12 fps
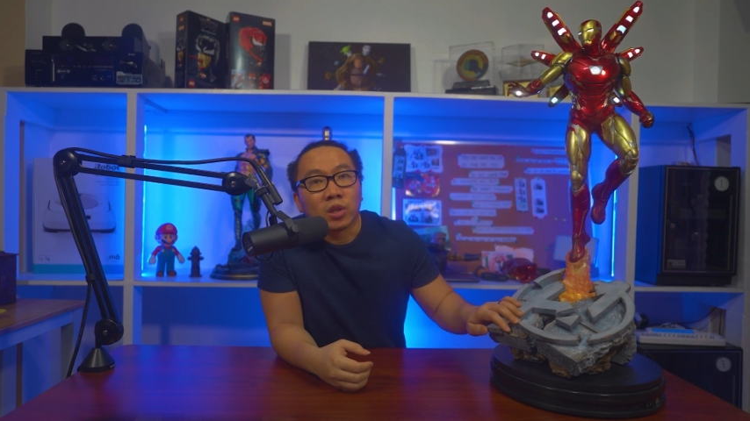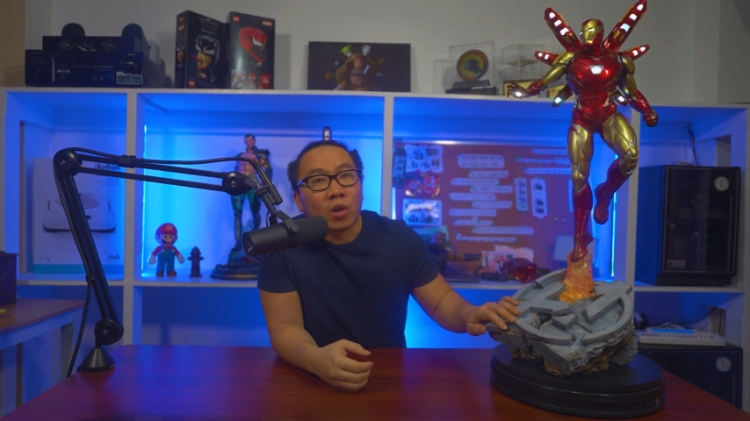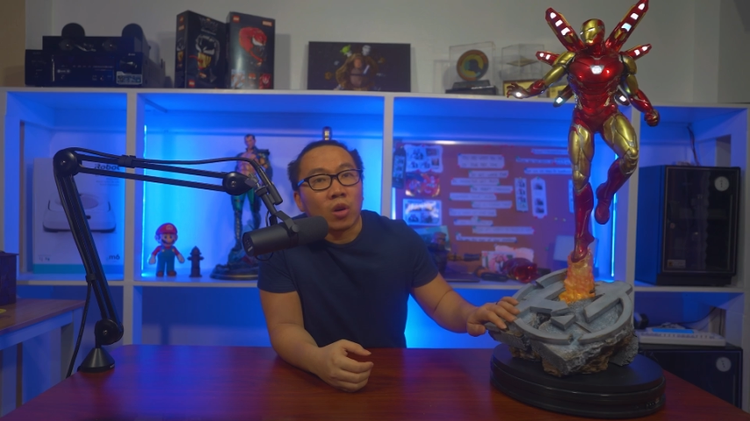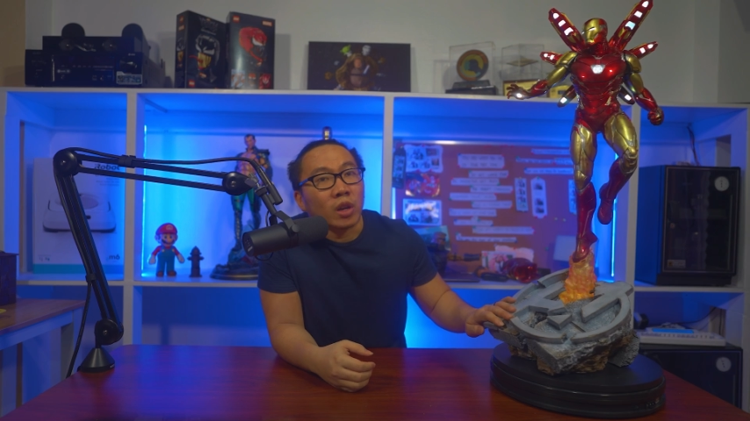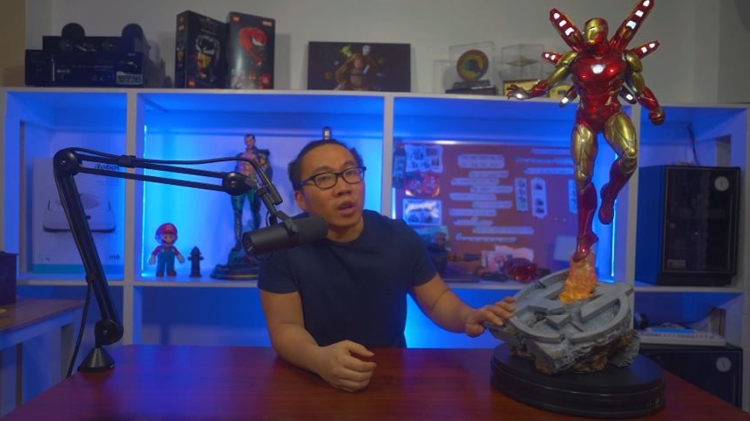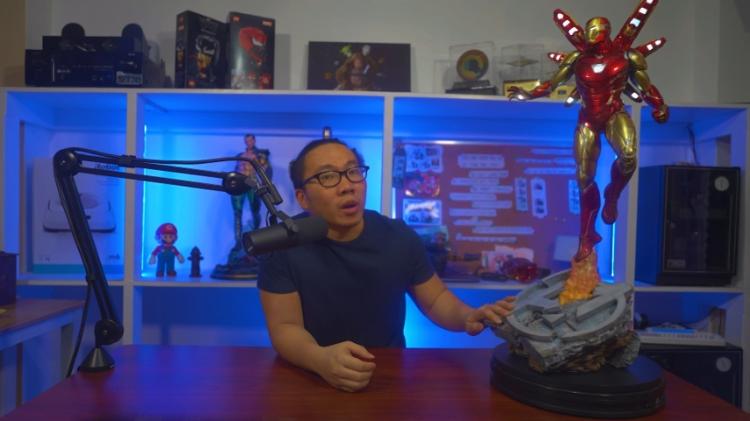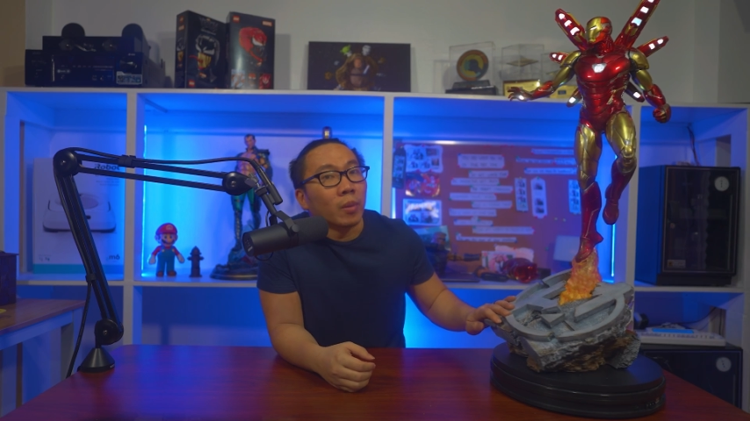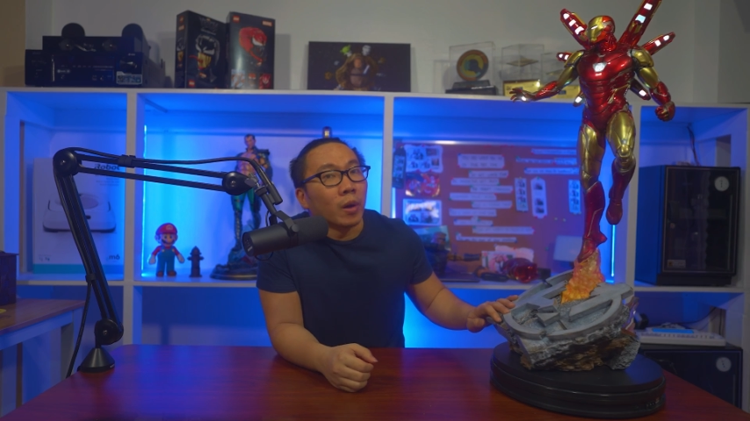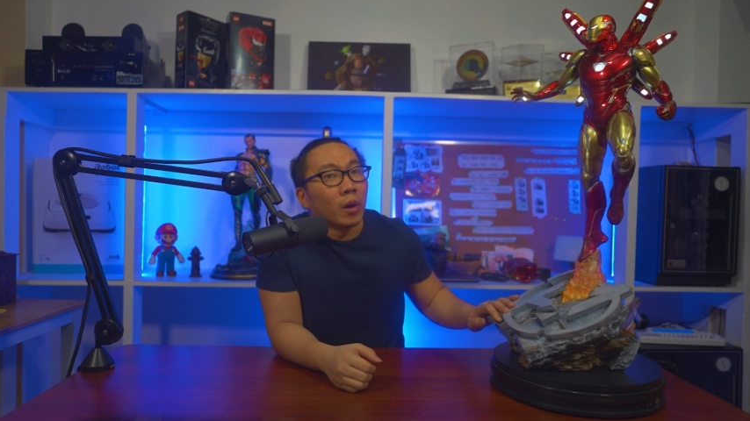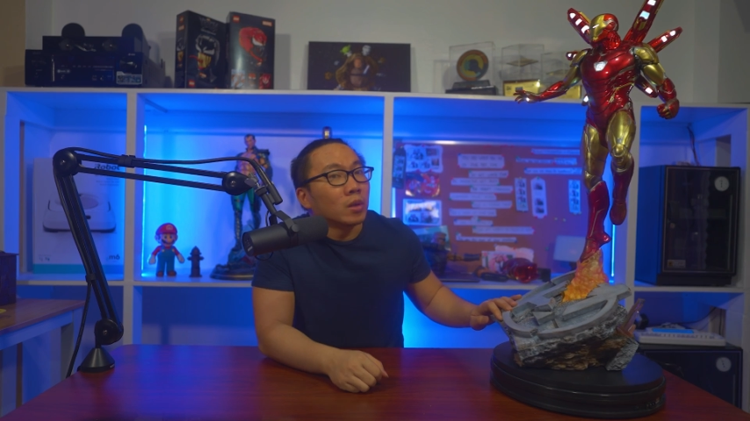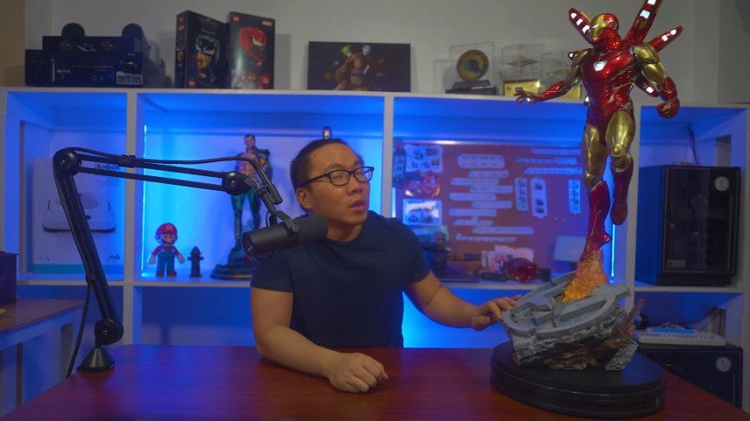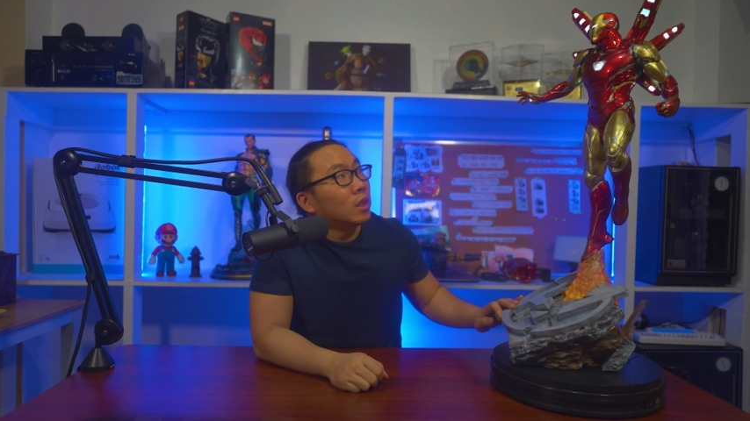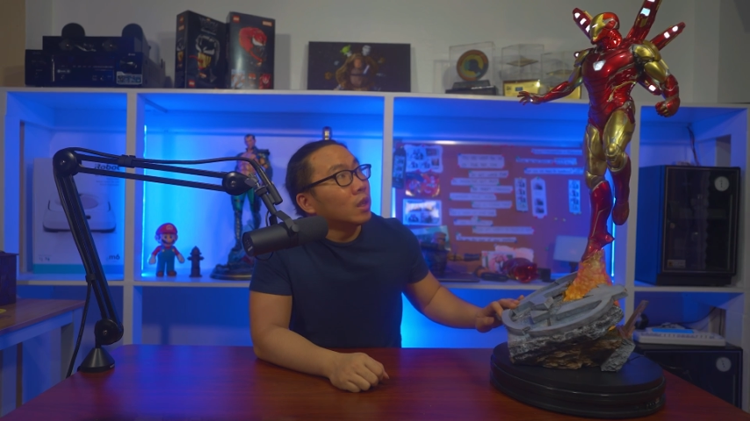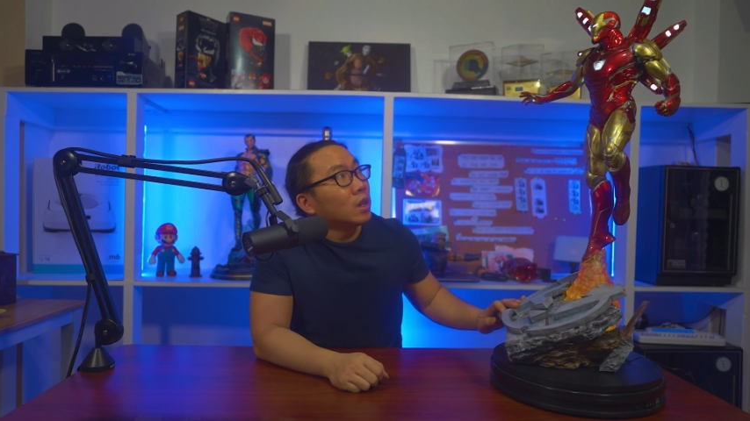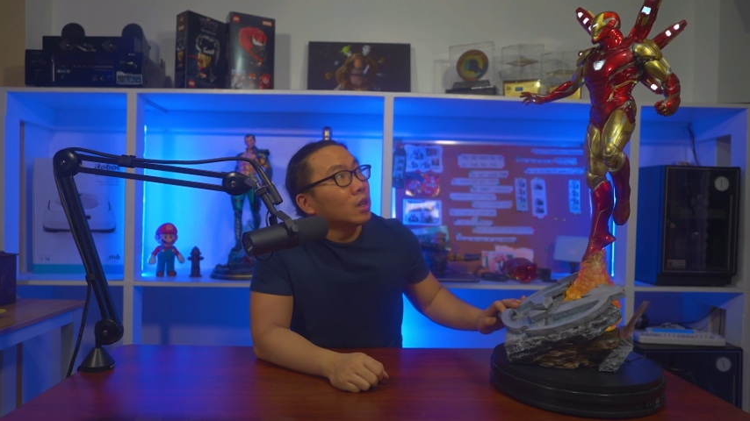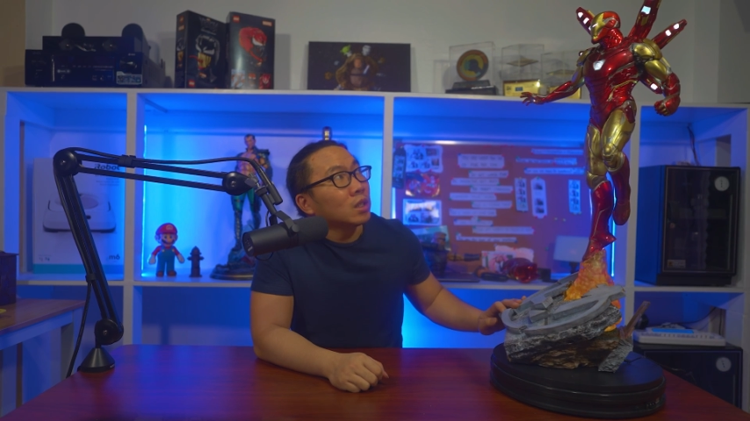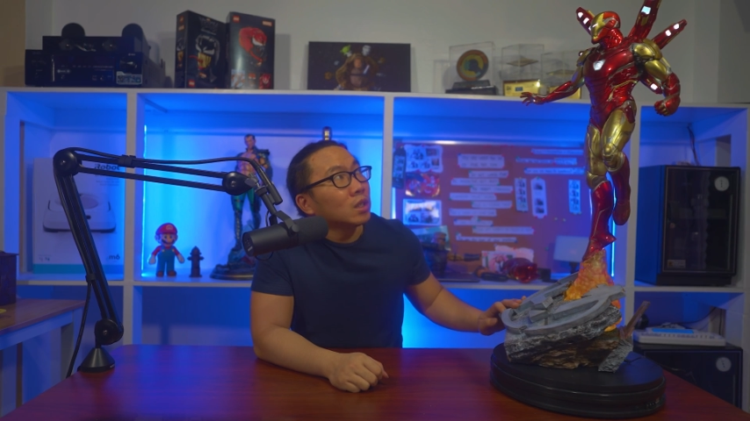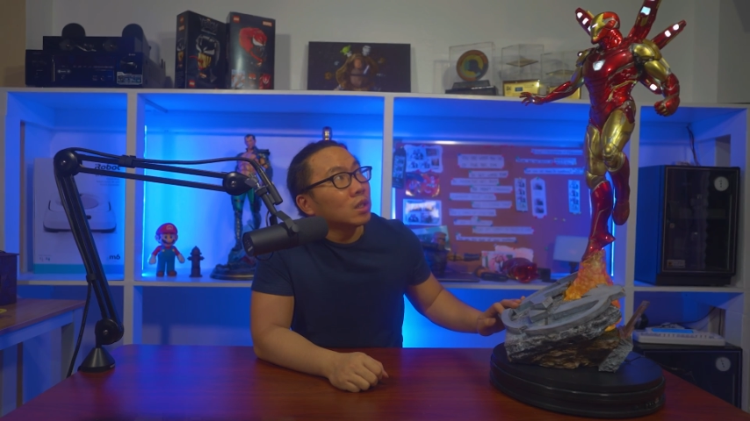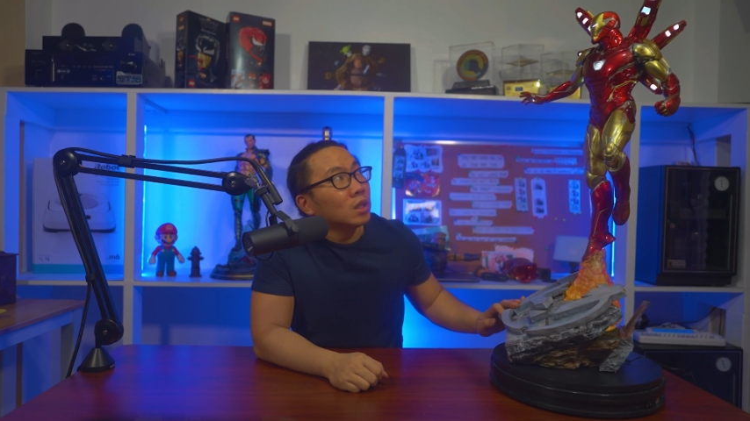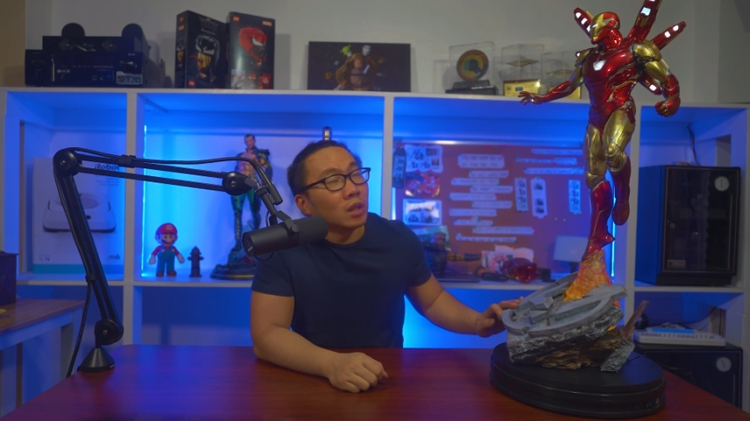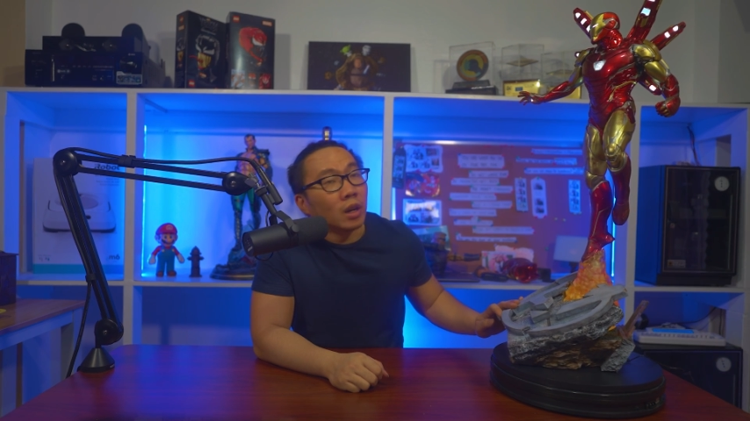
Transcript: talking about this